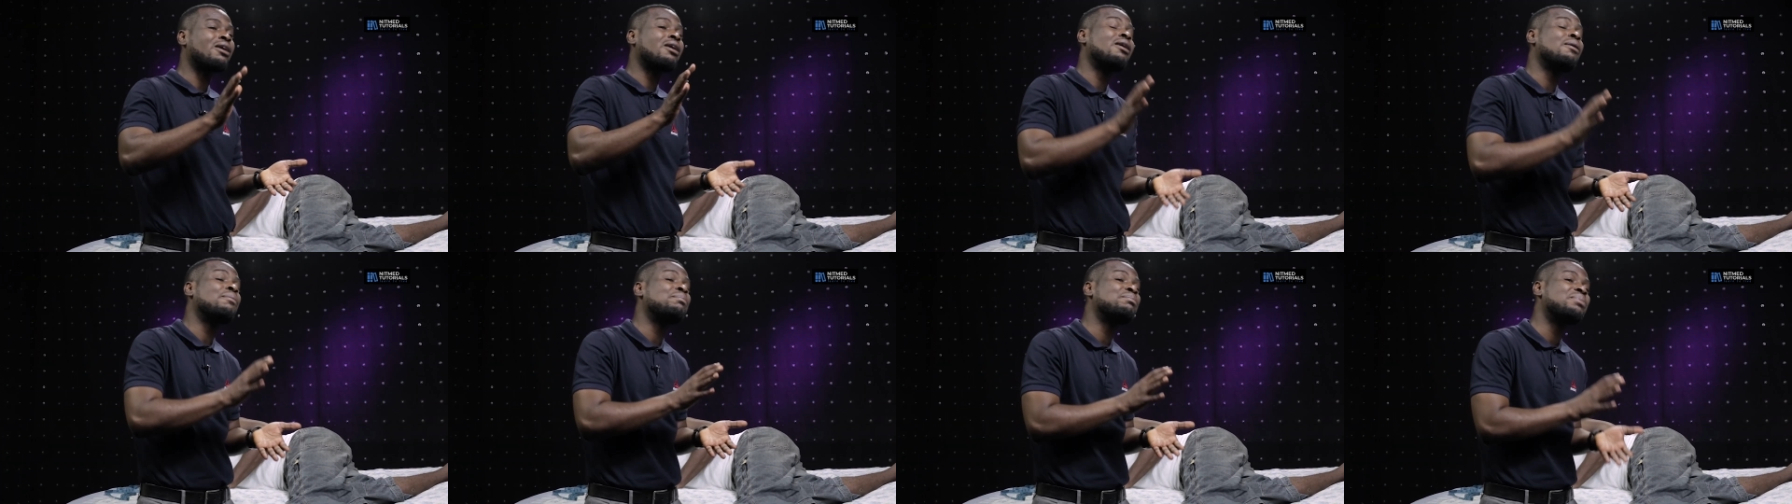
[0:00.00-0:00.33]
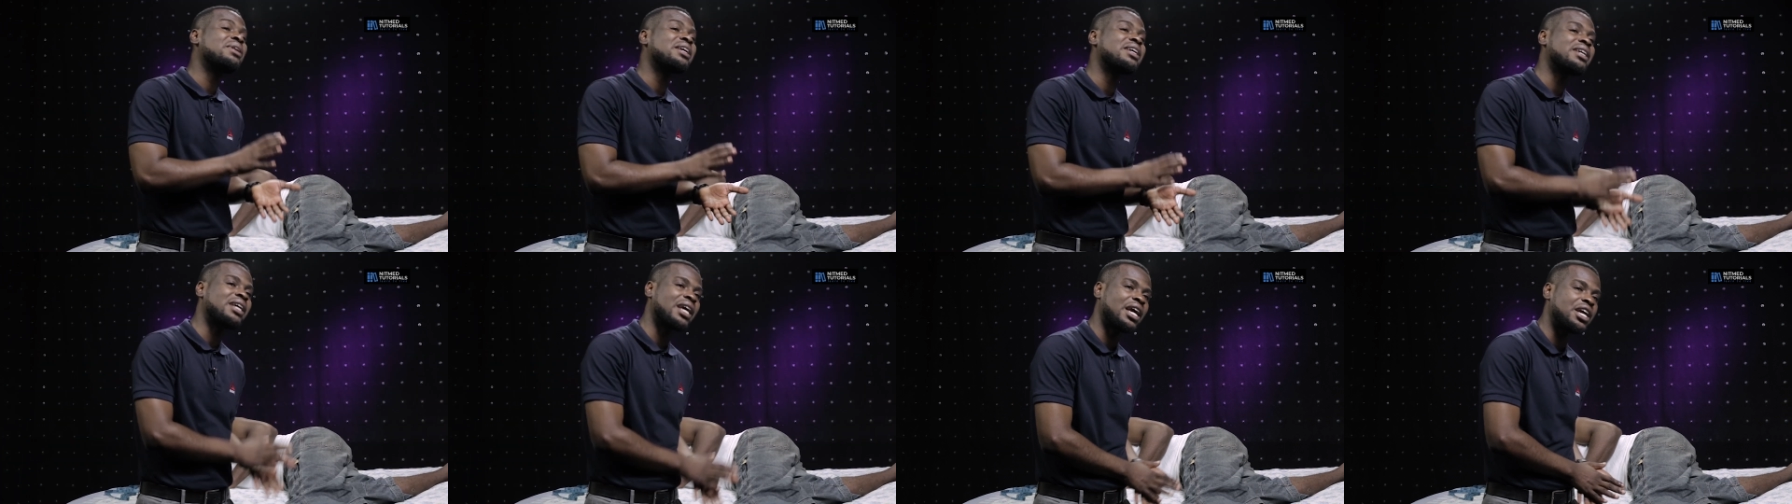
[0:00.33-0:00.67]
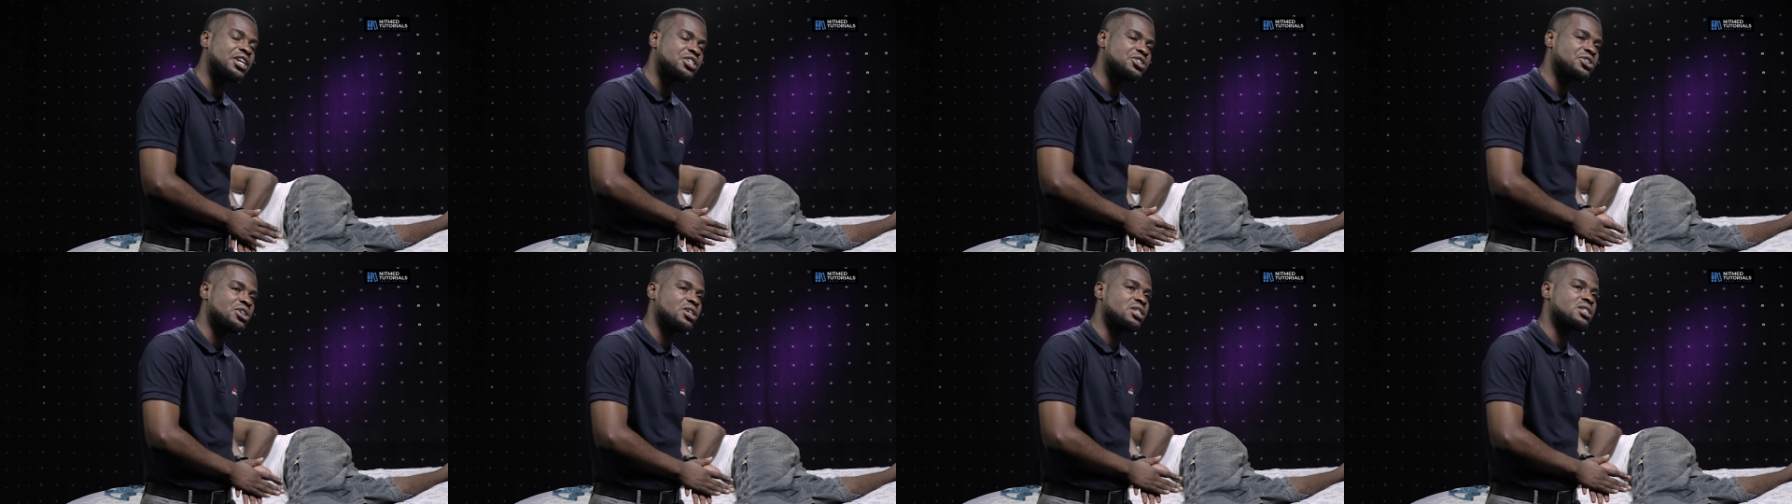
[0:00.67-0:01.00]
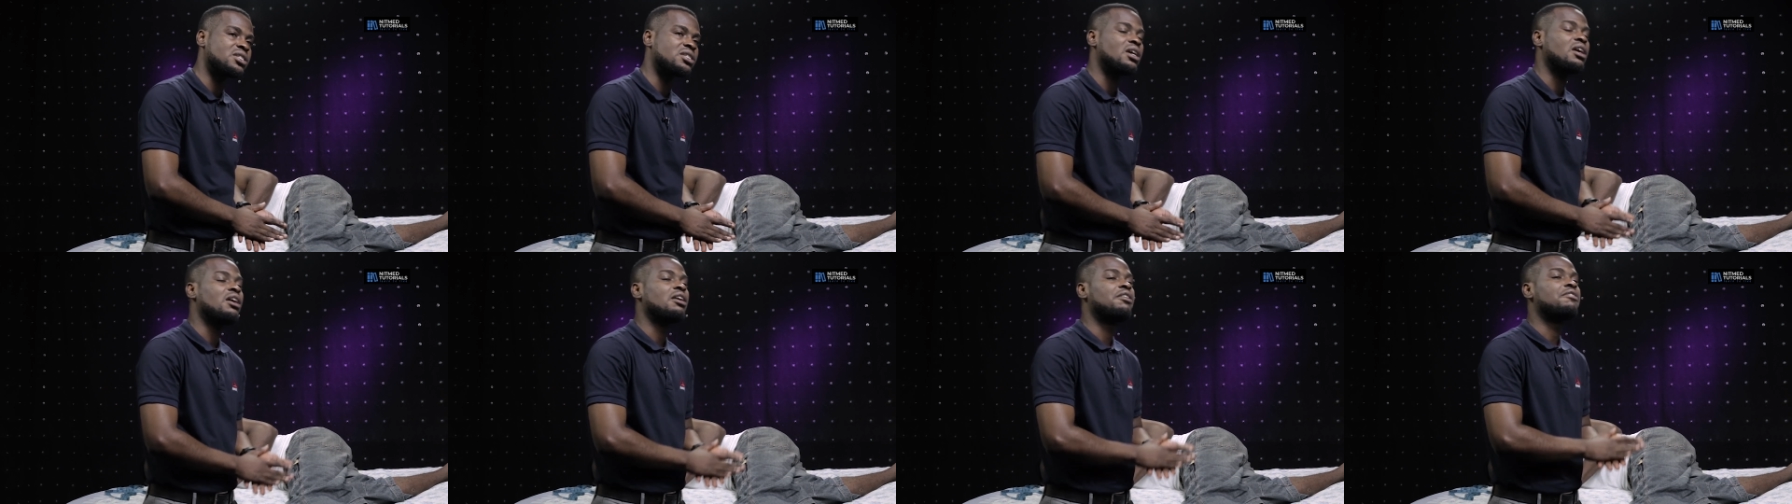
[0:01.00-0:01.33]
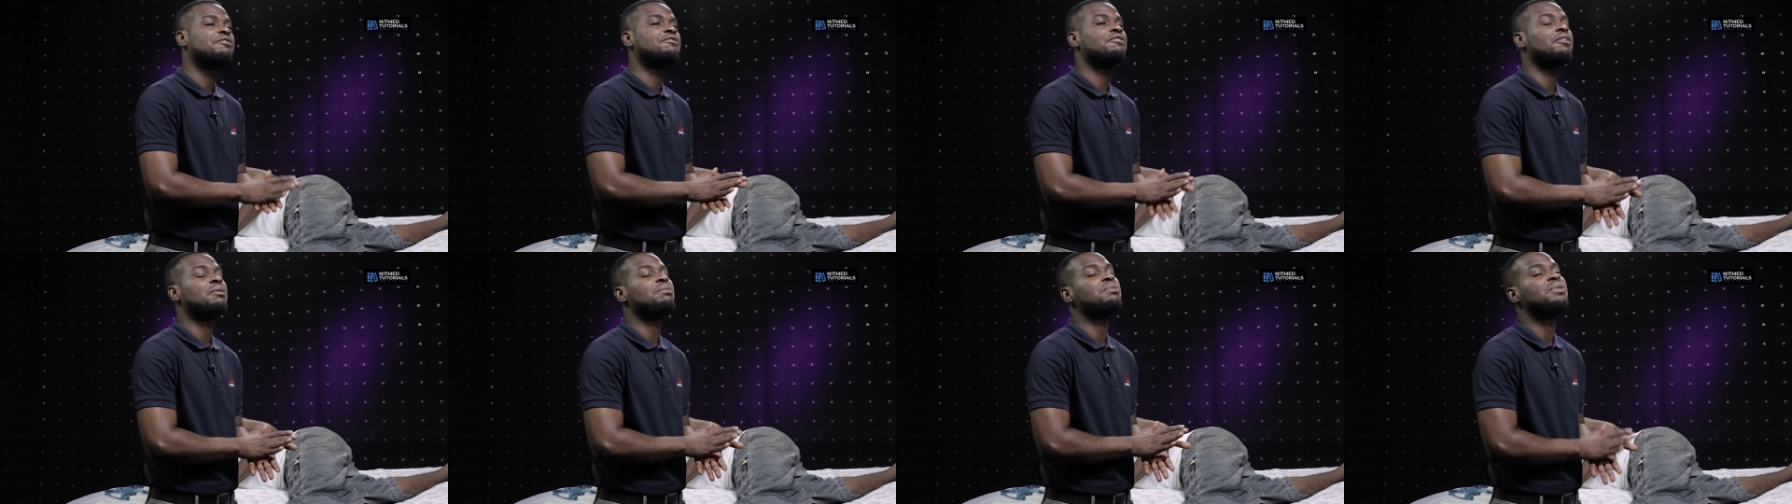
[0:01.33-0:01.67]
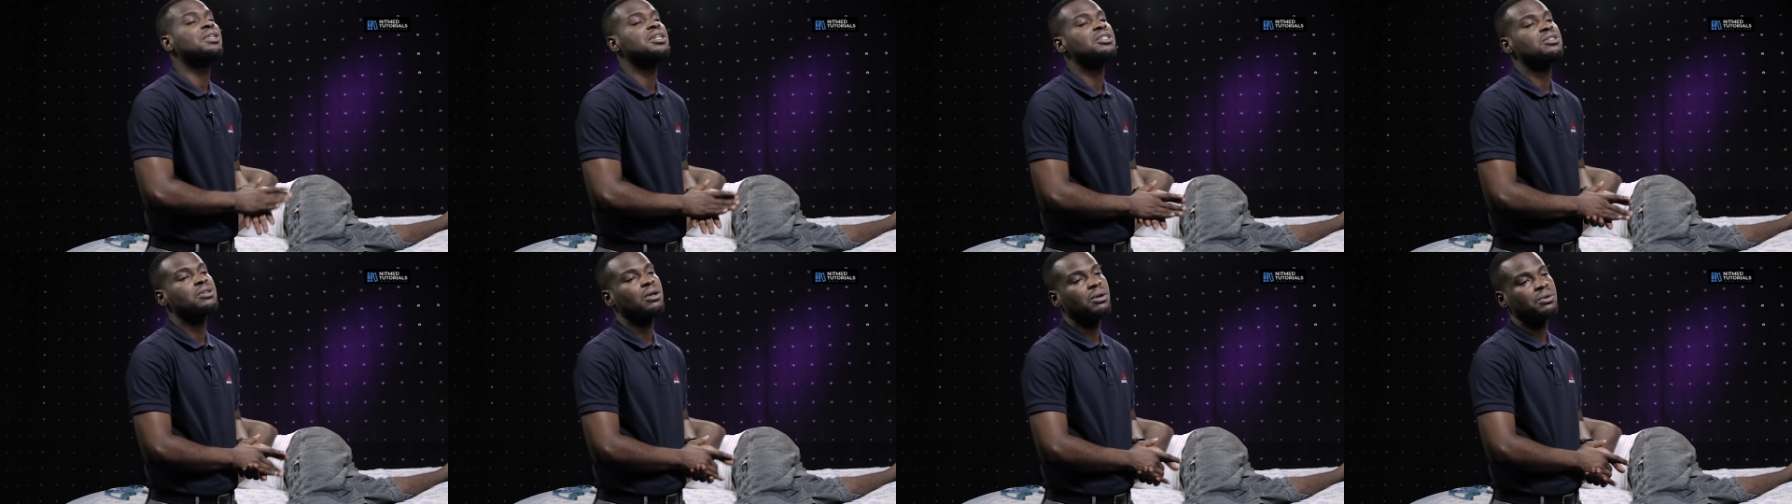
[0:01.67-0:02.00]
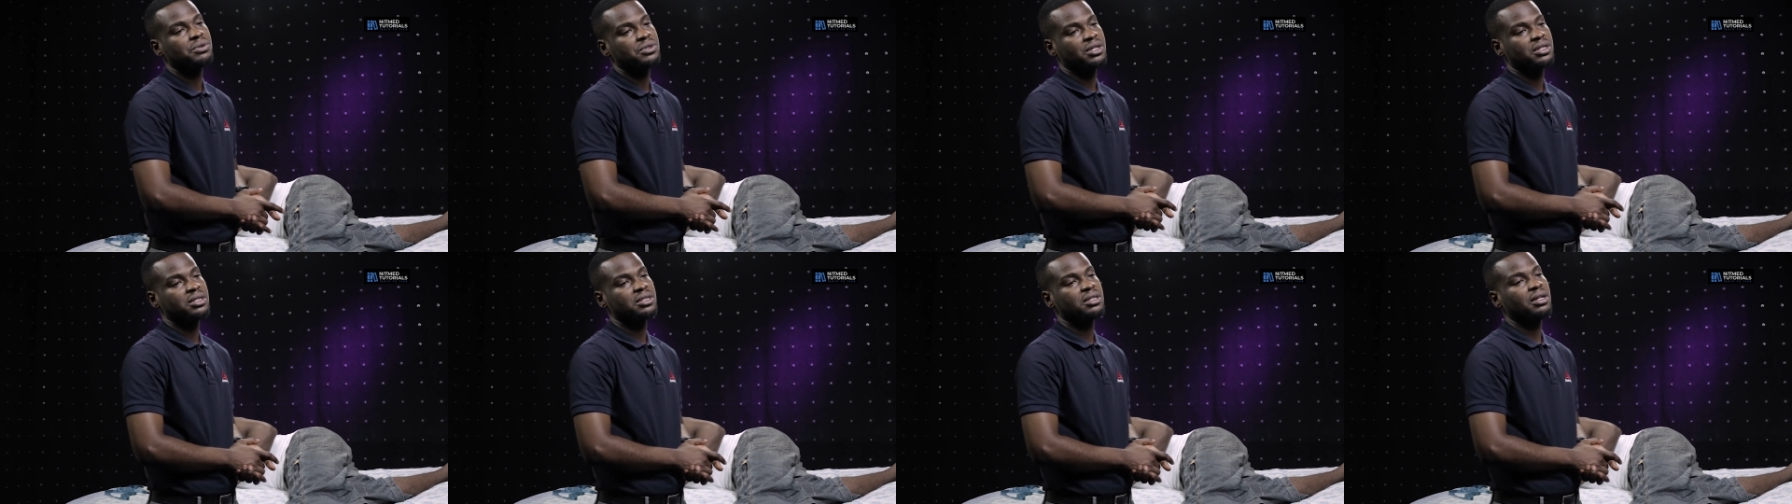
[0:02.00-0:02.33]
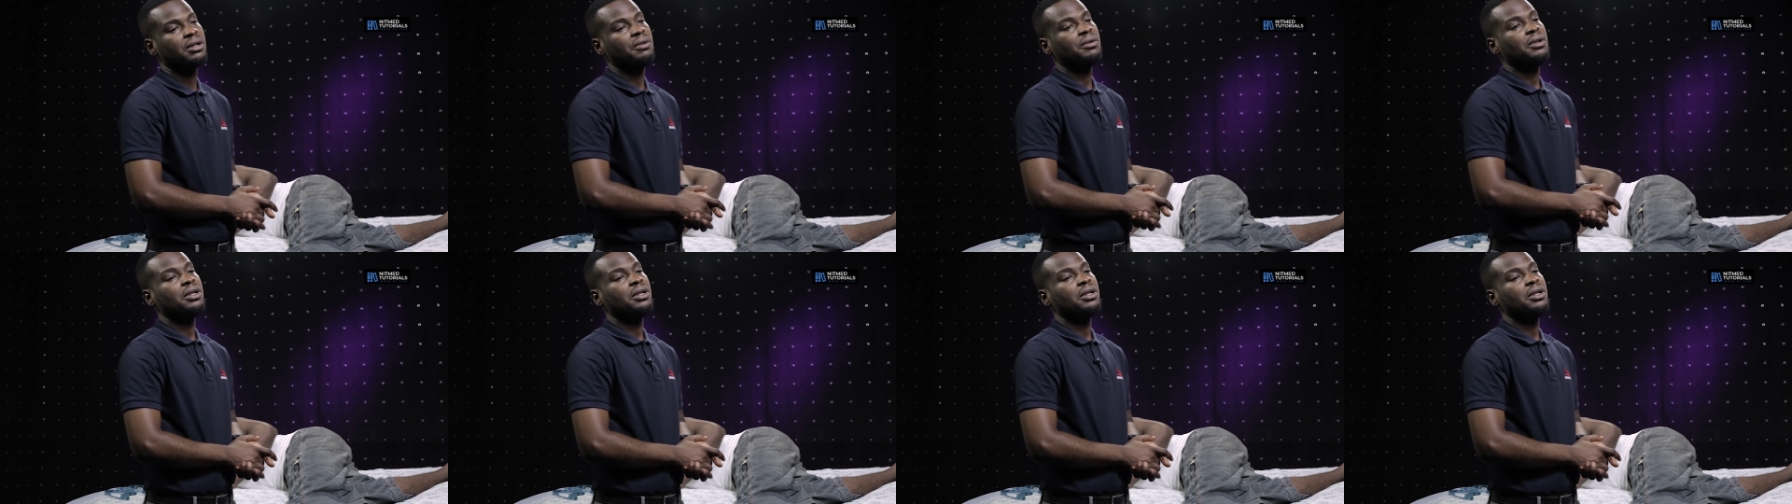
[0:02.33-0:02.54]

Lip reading: complications from these ulcers?